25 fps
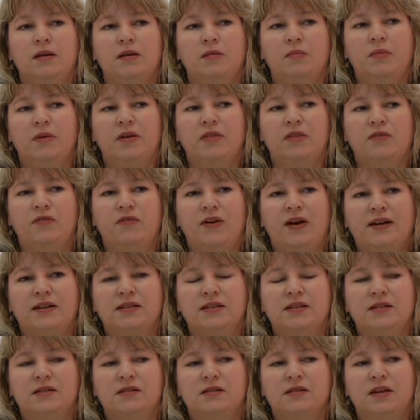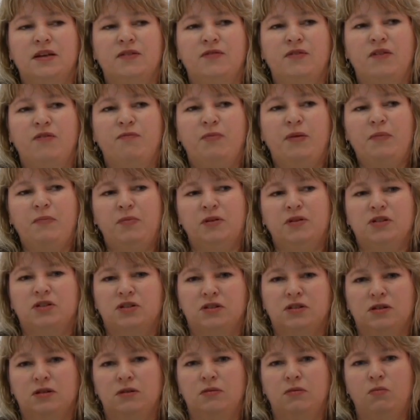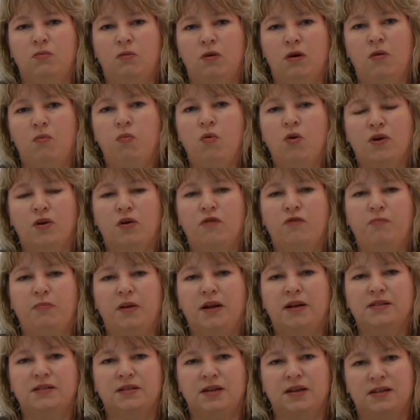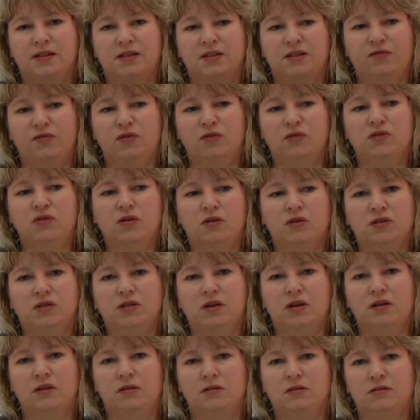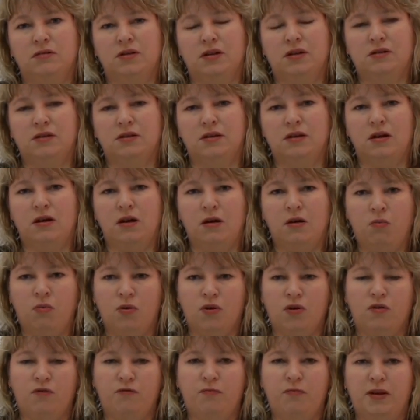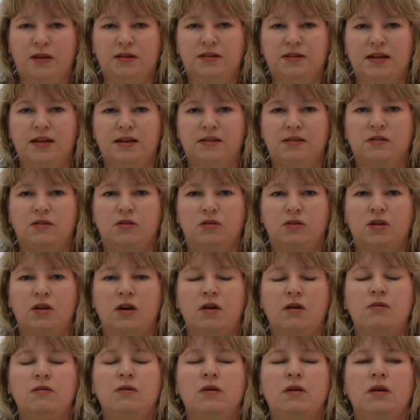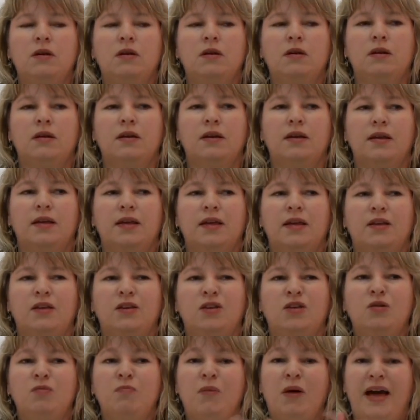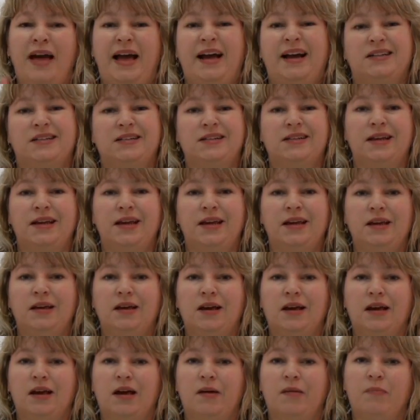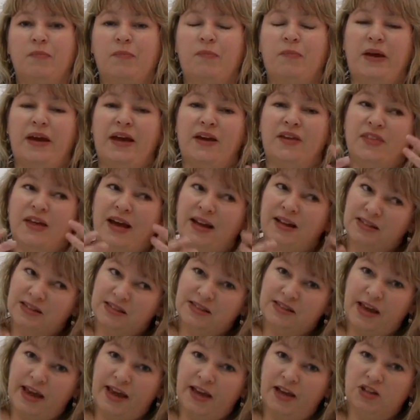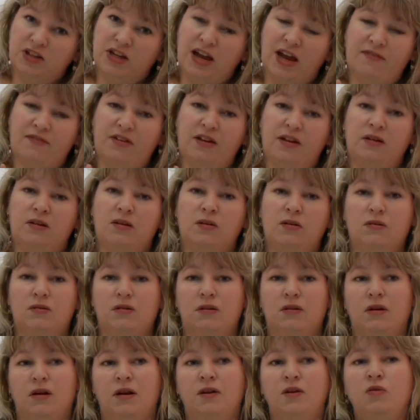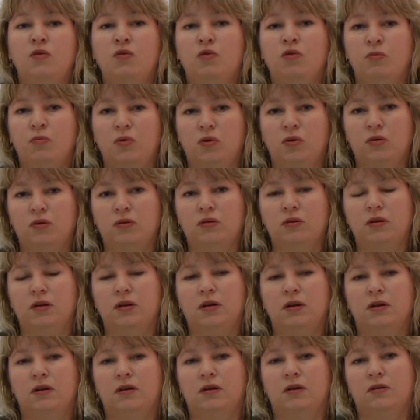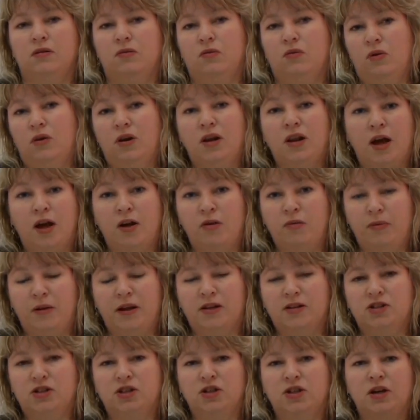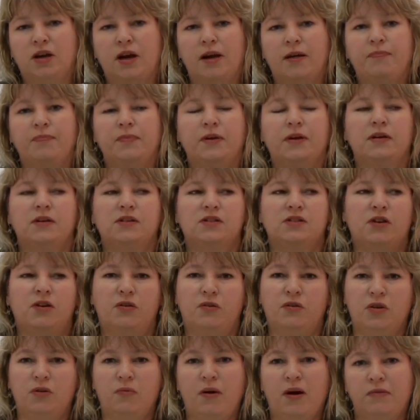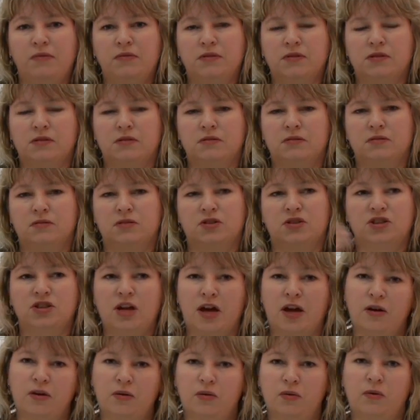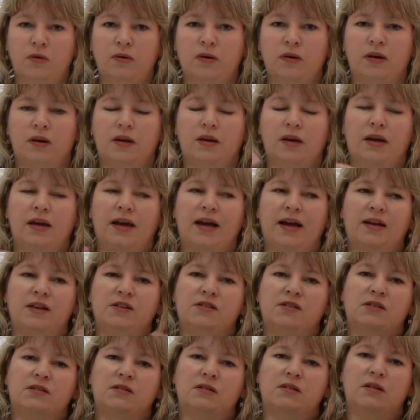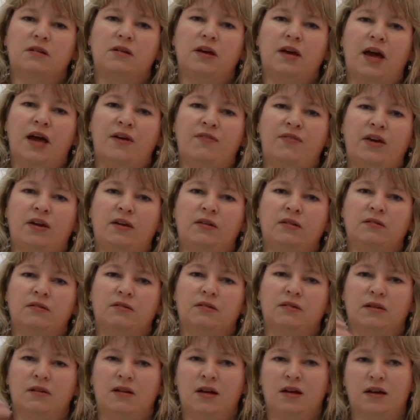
But the fact is, if, if people just do a one off blood test, if your doctor does a one off blood test on you, you might actually be at that stage having a normal or low blood sugar. So you won't show as having